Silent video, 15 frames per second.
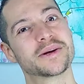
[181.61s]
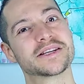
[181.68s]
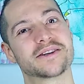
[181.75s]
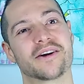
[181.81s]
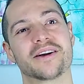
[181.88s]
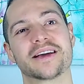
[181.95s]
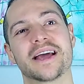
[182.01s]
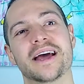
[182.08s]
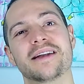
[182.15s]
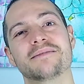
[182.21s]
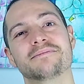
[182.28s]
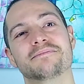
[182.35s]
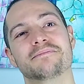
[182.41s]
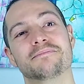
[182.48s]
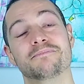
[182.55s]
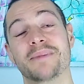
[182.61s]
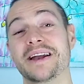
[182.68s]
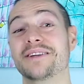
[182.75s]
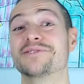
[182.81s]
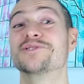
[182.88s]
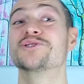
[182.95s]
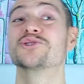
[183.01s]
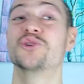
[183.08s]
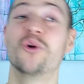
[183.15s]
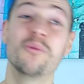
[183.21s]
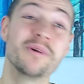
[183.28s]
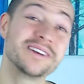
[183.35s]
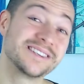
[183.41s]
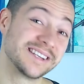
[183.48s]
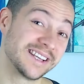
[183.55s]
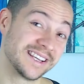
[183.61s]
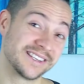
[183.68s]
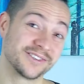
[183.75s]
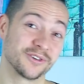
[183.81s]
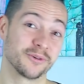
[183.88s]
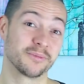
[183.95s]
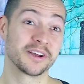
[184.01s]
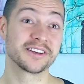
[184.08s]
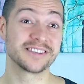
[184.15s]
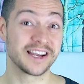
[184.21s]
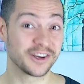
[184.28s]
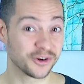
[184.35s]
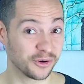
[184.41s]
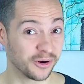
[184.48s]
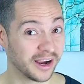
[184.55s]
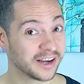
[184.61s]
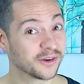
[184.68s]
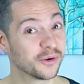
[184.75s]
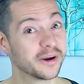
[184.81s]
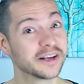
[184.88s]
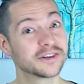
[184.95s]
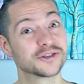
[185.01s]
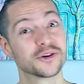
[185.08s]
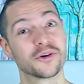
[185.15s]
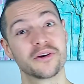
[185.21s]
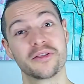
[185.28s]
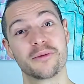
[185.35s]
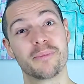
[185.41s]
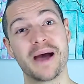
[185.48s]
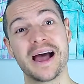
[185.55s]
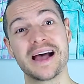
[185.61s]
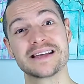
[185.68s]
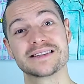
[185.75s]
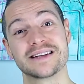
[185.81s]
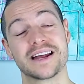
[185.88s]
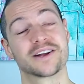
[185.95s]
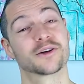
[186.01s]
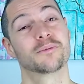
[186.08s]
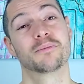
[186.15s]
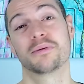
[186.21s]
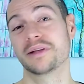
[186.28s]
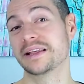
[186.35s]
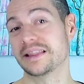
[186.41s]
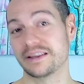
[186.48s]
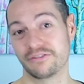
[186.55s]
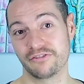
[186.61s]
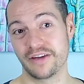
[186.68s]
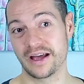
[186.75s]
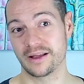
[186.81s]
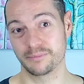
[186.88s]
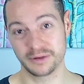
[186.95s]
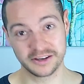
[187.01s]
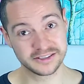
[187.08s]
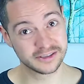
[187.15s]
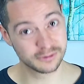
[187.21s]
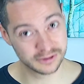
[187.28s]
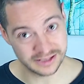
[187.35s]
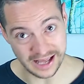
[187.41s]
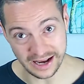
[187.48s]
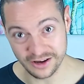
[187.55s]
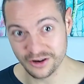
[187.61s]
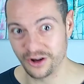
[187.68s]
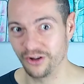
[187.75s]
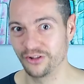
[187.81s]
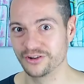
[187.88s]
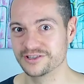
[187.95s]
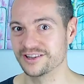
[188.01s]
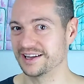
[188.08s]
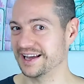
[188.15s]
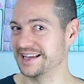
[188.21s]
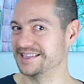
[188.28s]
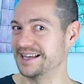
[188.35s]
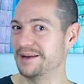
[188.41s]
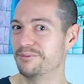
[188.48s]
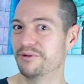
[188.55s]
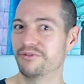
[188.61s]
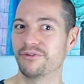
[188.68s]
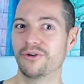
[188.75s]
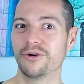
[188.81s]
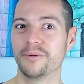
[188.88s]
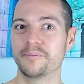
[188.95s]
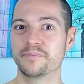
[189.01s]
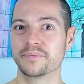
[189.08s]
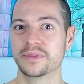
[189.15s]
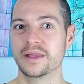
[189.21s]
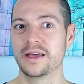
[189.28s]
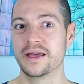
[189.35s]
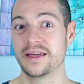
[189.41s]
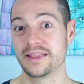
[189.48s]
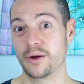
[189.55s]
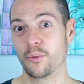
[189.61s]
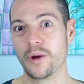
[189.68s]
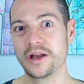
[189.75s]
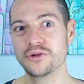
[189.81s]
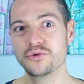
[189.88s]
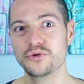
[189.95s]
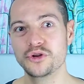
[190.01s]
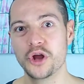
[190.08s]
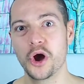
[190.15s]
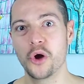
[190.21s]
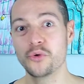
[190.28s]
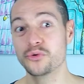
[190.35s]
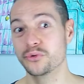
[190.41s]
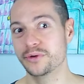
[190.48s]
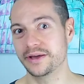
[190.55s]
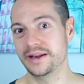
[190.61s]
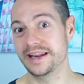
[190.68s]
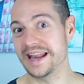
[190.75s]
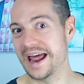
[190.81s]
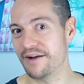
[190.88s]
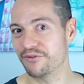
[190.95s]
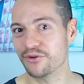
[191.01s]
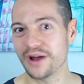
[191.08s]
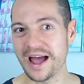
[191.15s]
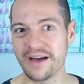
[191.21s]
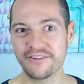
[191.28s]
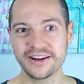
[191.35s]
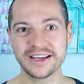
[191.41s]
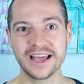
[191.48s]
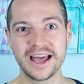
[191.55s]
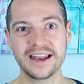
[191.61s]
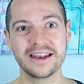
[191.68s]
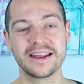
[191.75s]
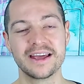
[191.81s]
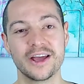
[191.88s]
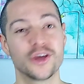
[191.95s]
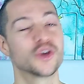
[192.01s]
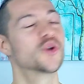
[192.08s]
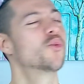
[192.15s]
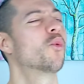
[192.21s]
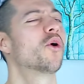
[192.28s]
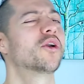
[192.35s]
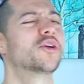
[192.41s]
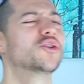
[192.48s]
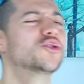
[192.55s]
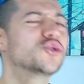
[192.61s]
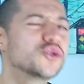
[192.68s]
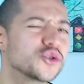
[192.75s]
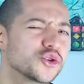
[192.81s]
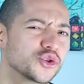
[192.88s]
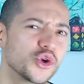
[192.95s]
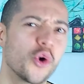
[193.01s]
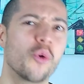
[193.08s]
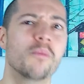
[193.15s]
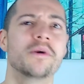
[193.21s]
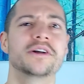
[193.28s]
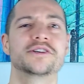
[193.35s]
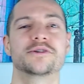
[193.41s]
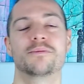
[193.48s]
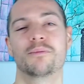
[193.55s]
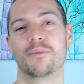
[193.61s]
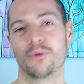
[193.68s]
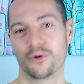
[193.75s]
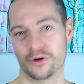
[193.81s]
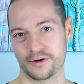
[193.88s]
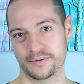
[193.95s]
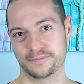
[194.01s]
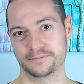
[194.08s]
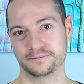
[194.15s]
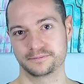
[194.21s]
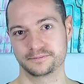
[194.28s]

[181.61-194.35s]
restart again made it so much easier because I tried quitting sugar in the past and completely failed because there was that knowledge, like I said before, that when you know you can never have it again, you want it so much more.